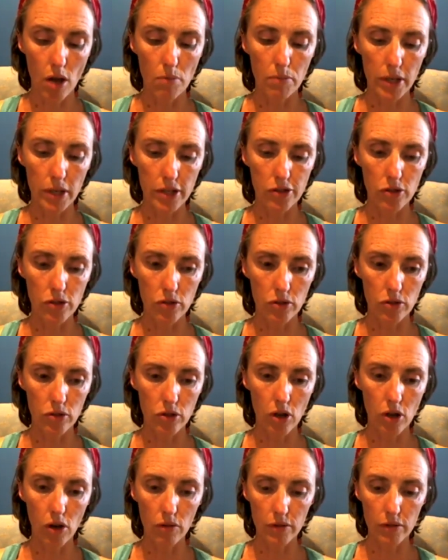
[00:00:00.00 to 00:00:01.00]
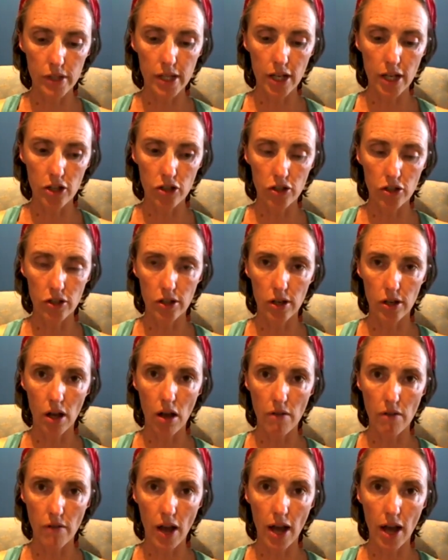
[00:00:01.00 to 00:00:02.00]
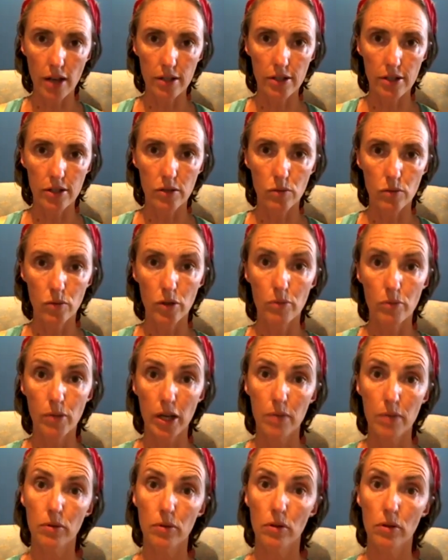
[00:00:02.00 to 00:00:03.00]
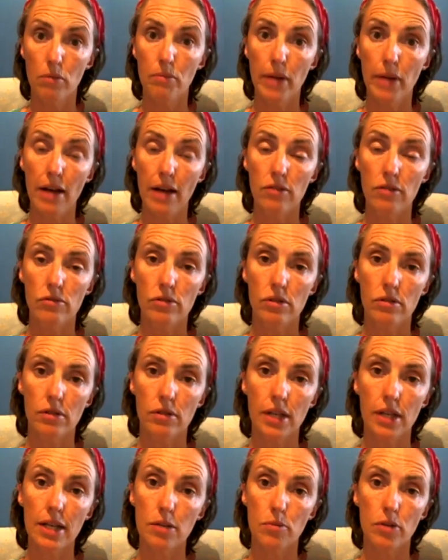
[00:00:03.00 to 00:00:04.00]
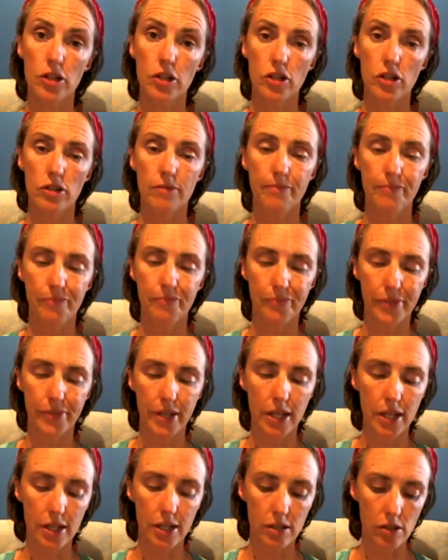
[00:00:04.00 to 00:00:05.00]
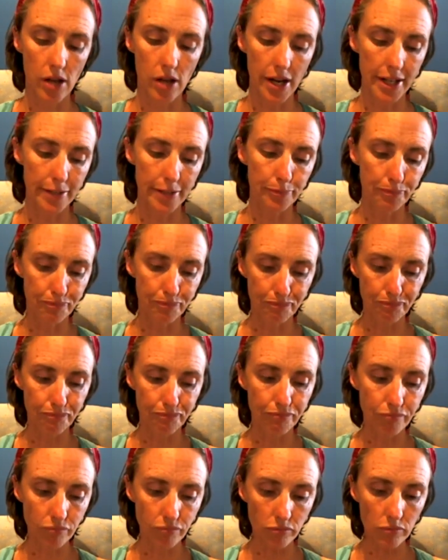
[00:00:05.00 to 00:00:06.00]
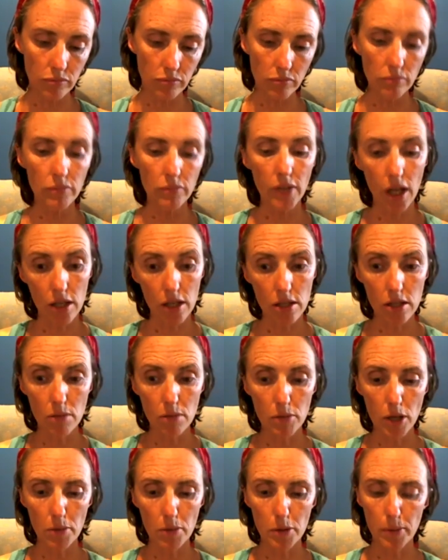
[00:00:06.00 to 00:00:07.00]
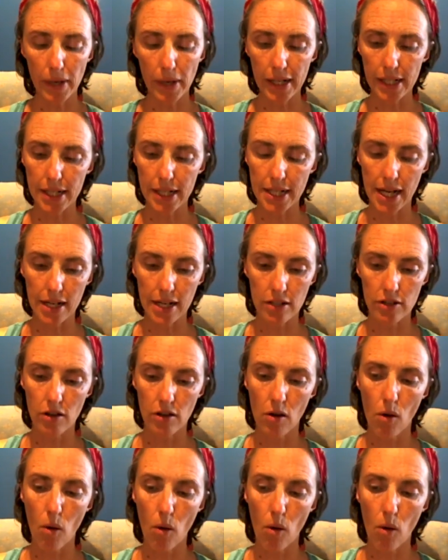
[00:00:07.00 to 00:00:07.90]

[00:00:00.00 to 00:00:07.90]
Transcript: based on the conversations that I've had with people about their depression and anxiety, sometimes panic attacks.